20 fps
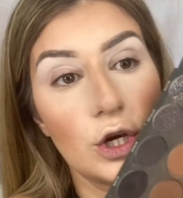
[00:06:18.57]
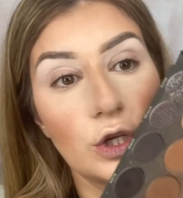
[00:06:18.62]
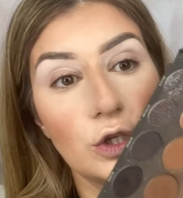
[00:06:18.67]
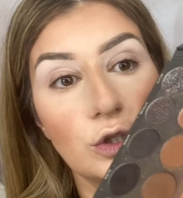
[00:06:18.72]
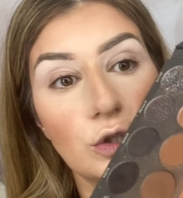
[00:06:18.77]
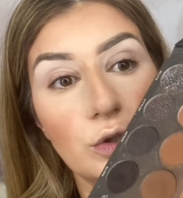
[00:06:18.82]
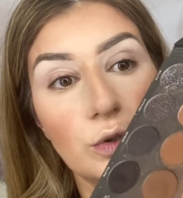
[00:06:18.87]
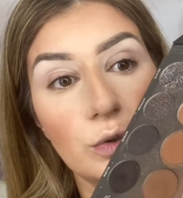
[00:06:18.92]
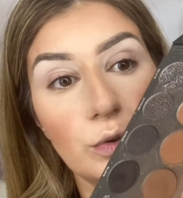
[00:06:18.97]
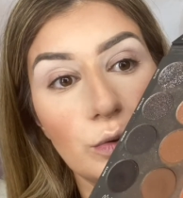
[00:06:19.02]

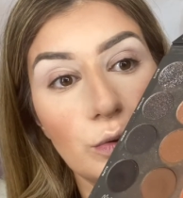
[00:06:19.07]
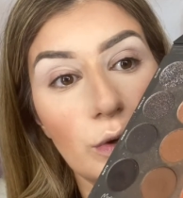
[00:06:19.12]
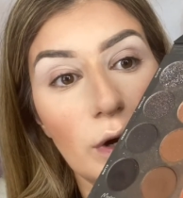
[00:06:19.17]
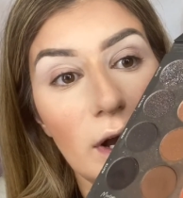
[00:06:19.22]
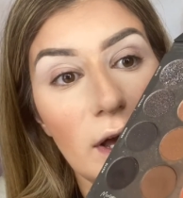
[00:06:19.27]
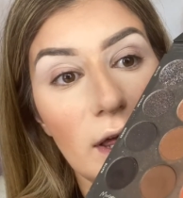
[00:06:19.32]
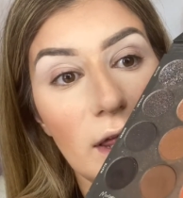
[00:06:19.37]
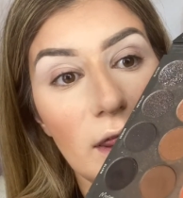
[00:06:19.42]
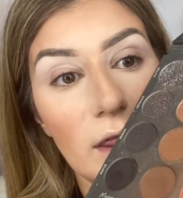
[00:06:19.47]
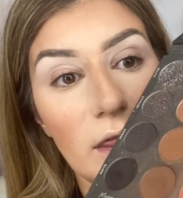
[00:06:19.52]
to
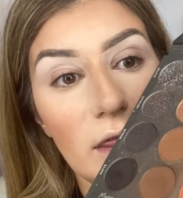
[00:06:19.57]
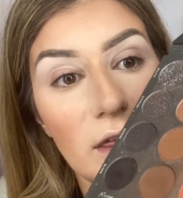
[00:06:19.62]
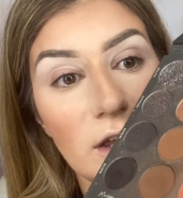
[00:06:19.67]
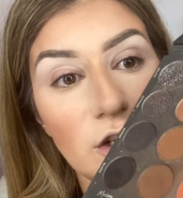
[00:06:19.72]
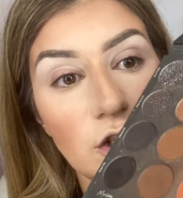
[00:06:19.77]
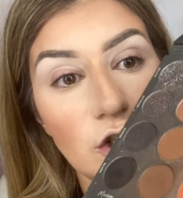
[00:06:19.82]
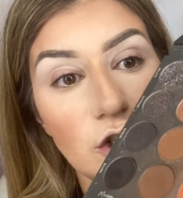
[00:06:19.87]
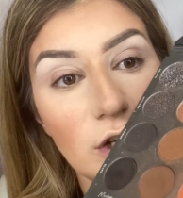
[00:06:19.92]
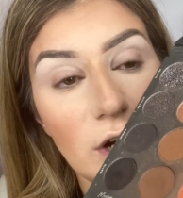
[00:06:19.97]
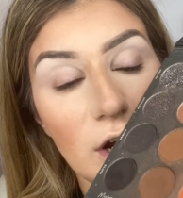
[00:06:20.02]
this
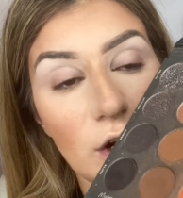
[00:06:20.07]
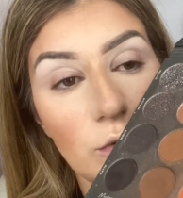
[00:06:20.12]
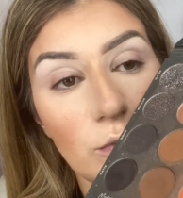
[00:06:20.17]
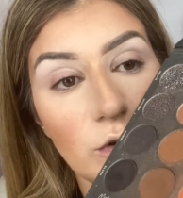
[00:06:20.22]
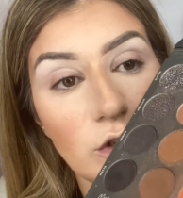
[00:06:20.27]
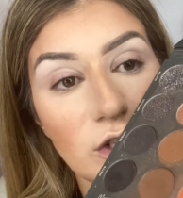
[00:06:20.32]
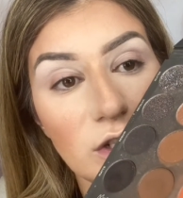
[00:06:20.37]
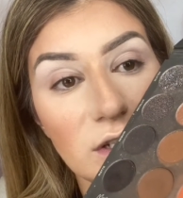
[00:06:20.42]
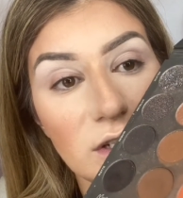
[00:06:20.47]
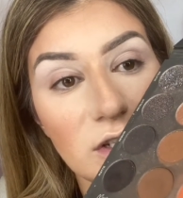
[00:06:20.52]
shade,
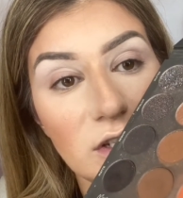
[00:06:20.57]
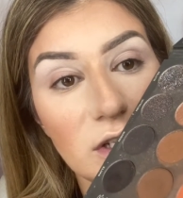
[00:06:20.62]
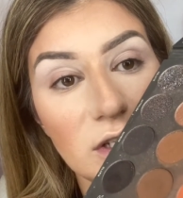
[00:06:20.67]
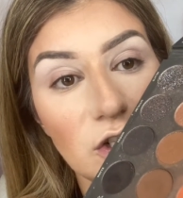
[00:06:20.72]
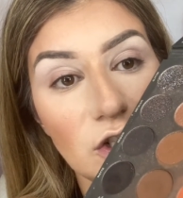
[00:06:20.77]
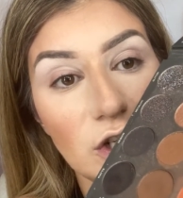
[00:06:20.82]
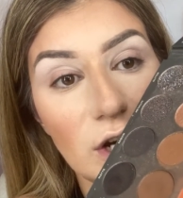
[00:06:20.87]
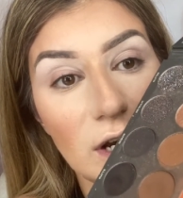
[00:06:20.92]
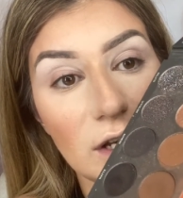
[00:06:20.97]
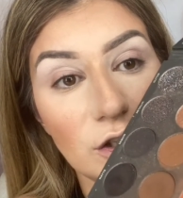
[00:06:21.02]
which is the
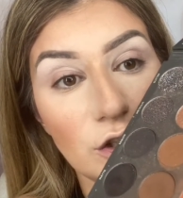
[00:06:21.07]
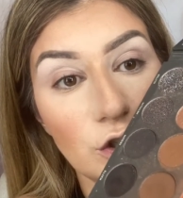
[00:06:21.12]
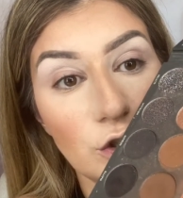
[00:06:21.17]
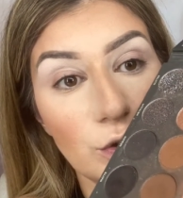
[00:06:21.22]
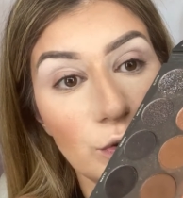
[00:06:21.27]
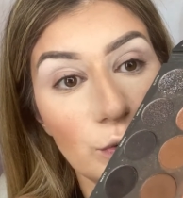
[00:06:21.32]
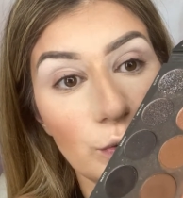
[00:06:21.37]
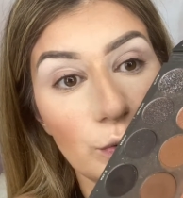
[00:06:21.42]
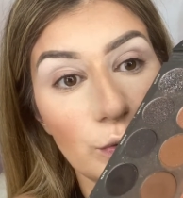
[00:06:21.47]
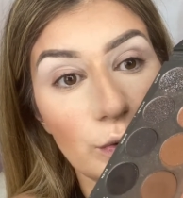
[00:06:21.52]
shade
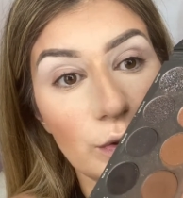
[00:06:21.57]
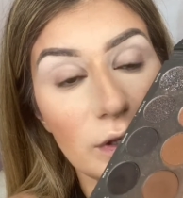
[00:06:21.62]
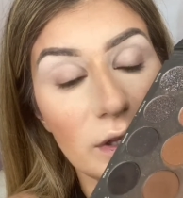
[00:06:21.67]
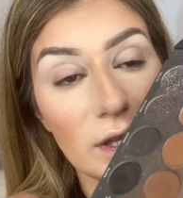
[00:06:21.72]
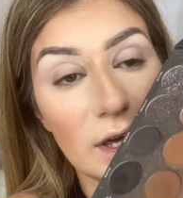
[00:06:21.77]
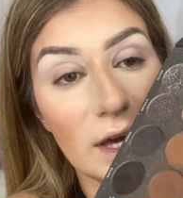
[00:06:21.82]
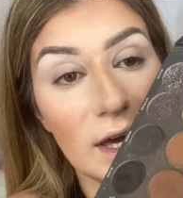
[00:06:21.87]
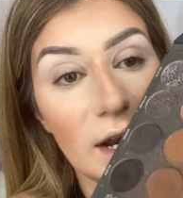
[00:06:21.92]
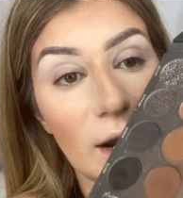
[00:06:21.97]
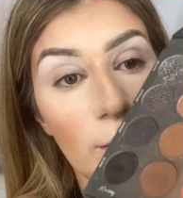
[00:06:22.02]
Soothe,
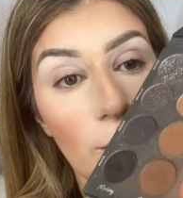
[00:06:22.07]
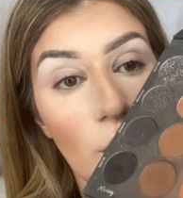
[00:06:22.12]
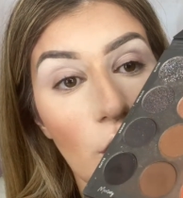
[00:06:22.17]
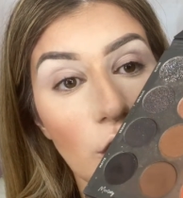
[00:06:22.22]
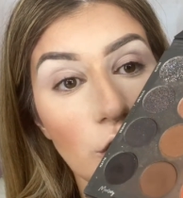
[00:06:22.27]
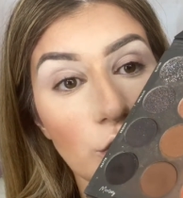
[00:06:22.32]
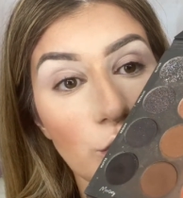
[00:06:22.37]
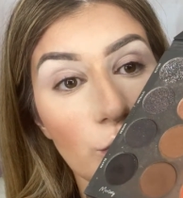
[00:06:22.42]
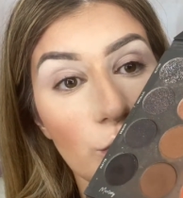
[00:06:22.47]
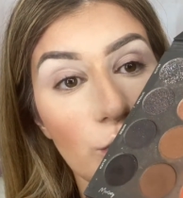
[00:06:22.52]
and I'm
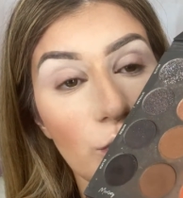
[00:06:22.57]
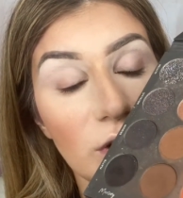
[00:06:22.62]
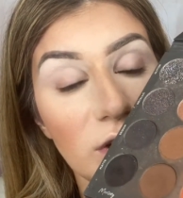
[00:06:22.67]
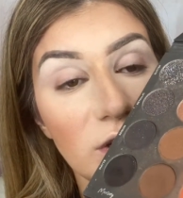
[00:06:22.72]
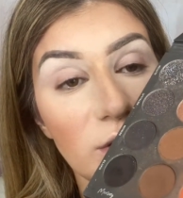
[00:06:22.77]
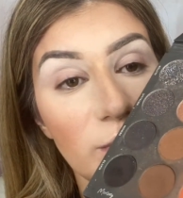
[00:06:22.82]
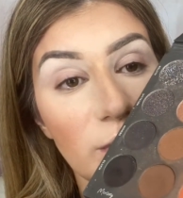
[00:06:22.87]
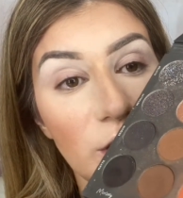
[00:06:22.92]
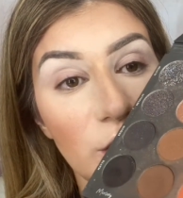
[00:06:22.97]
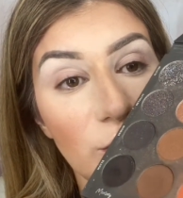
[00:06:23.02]
also going
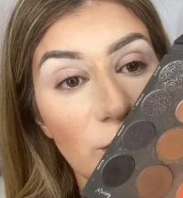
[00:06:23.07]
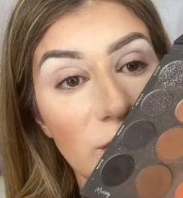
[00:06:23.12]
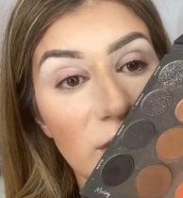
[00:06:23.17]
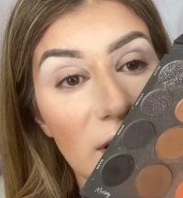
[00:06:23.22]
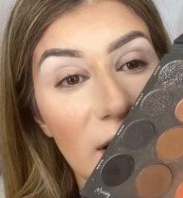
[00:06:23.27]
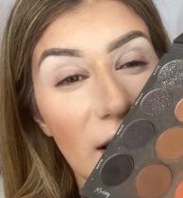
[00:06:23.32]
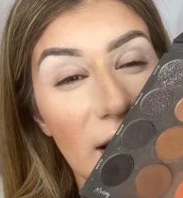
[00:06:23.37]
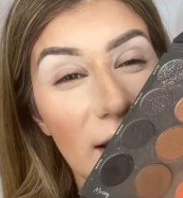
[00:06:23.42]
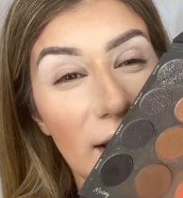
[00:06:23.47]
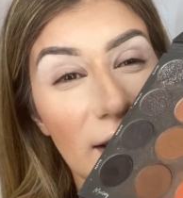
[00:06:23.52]
to be using
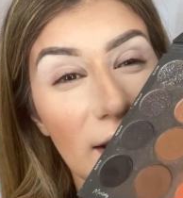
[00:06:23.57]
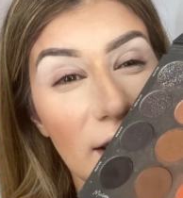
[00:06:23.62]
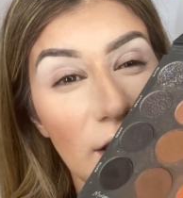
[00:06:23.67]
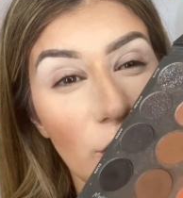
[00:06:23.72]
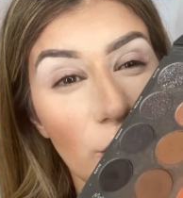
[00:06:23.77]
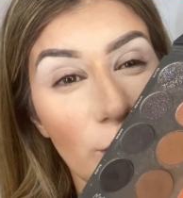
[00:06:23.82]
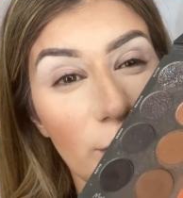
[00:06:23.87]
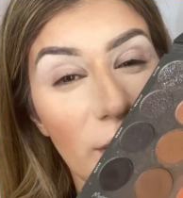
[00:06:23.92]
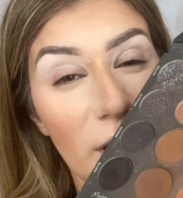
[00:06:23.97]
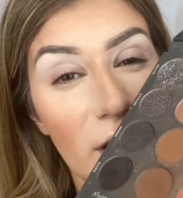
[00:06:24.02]
a
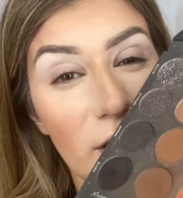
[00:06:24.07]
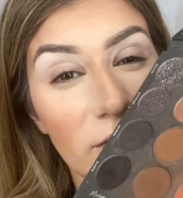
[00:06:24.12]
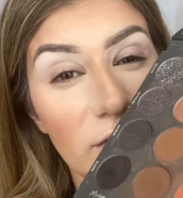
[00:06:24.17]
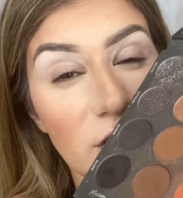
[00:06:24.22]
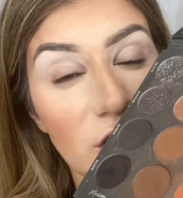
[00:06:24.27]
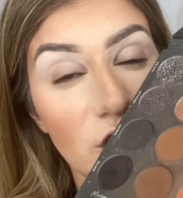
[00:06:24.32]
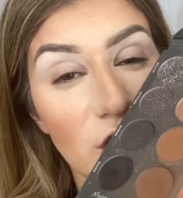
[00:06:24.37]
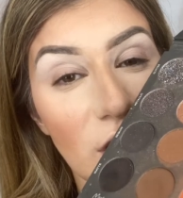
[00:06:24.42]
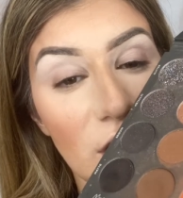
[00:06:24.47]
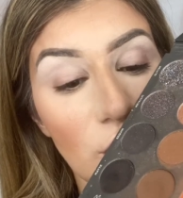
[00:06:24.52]
little bit of the
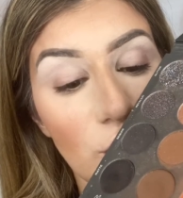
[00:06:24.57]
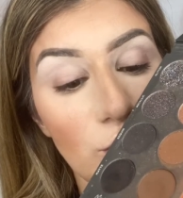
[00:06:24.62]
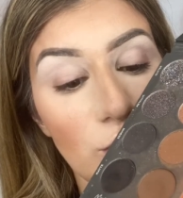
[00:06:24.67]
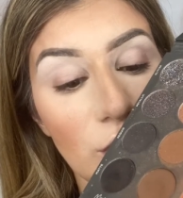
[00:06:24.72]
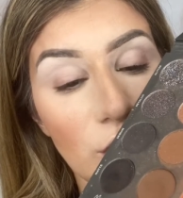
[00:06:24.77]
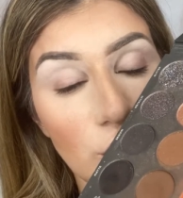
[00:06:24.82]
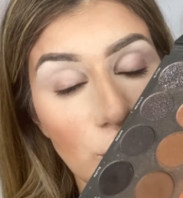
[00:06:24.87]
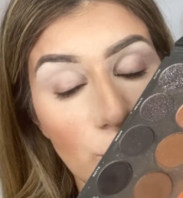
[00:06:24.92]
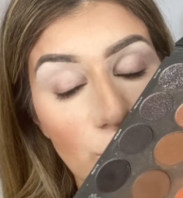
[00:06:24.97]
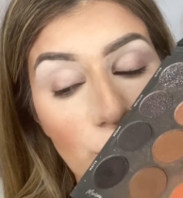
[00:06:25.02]
shade
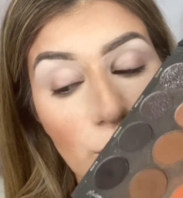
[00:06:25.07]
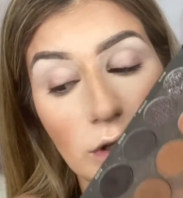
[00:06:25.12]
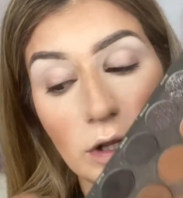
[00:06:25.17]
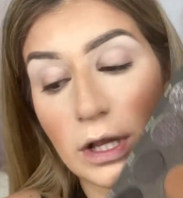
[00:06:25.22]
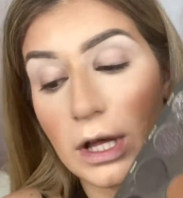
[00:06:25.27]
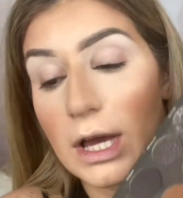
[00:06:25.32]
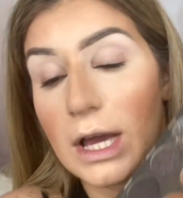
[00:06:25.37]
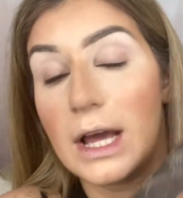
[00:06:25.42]
Ritual.